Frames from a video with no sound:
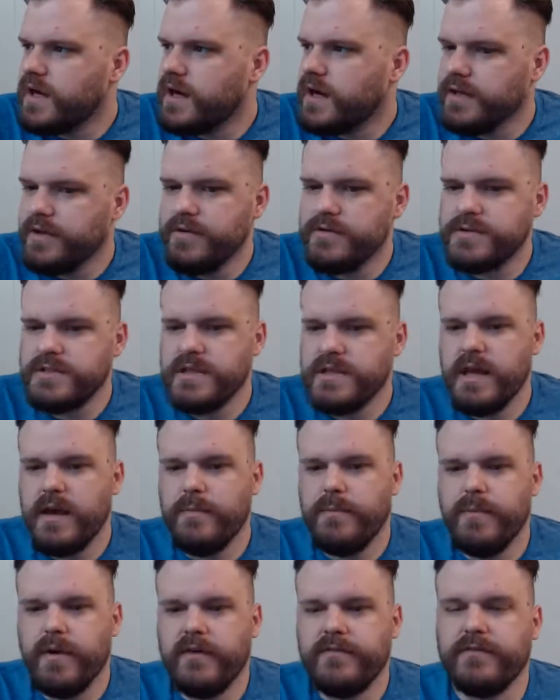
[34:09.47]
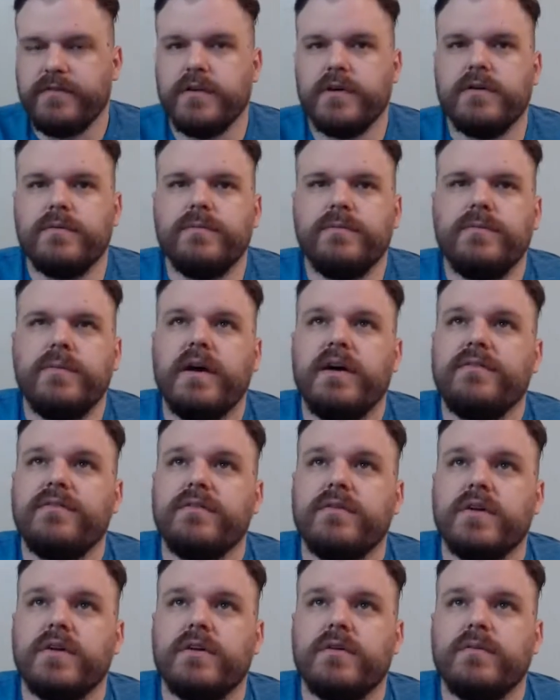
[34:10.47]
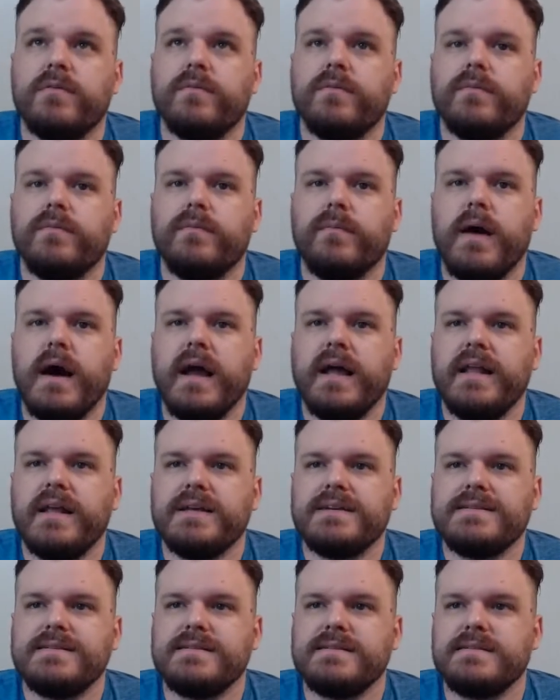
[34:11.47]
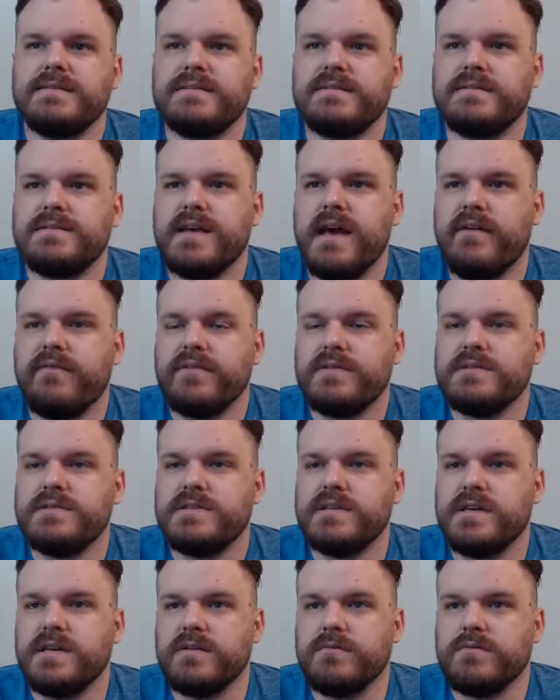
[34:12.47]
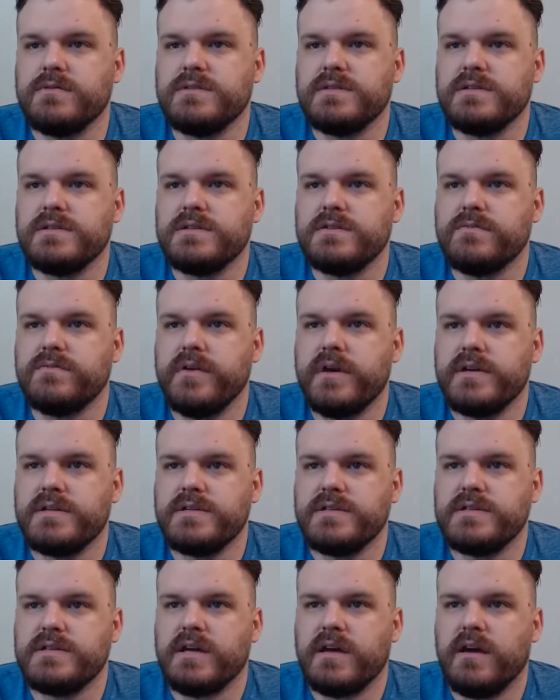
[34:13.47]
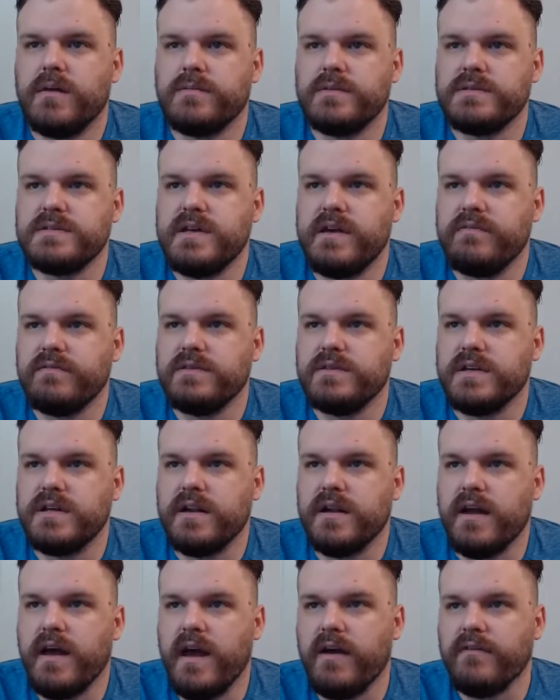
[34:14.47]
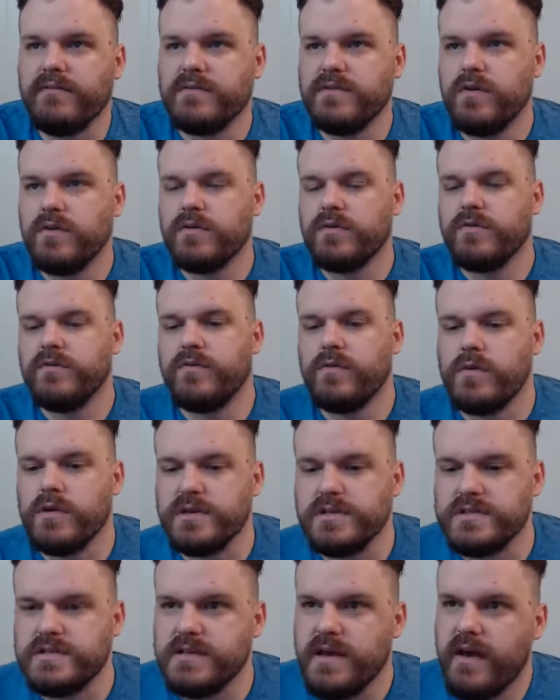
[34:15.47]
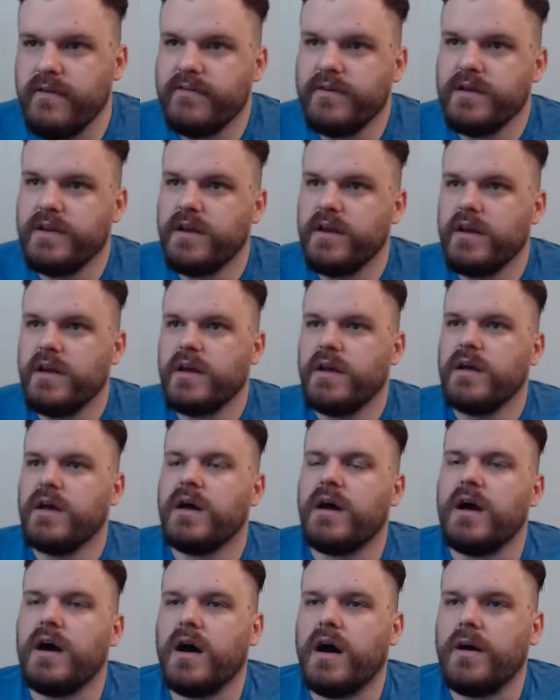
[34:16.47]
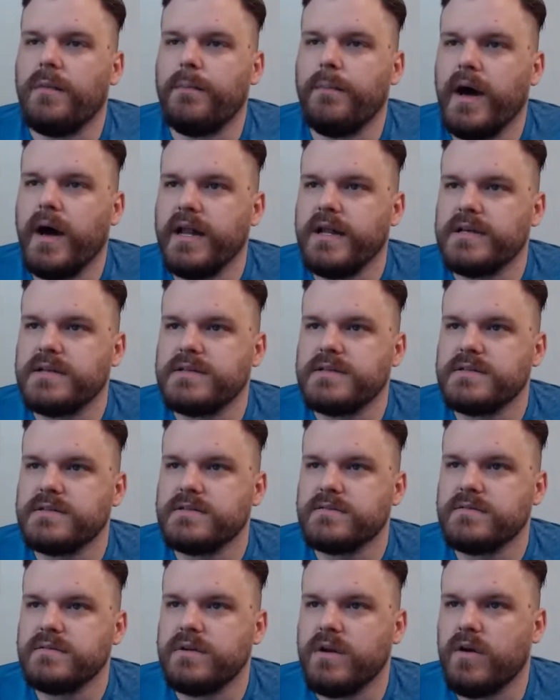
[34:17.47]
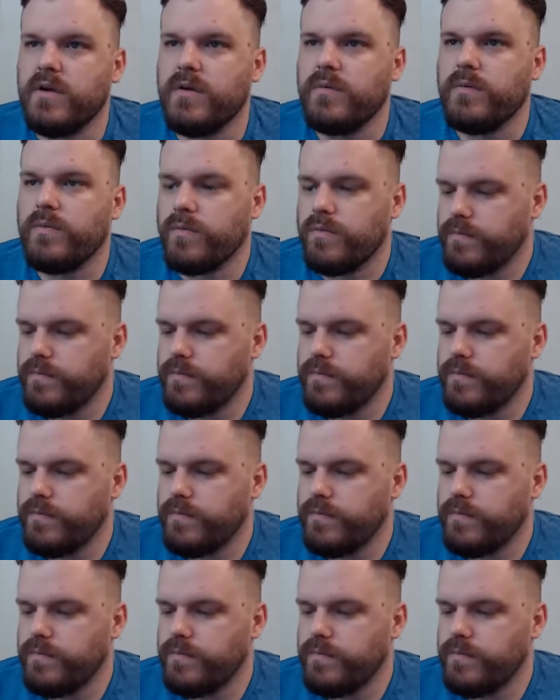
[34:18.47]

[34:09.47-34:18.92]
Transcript: Houston at Buffalo. -17. We're seeing some places tick up to 17.5. Total 47. Minus, we're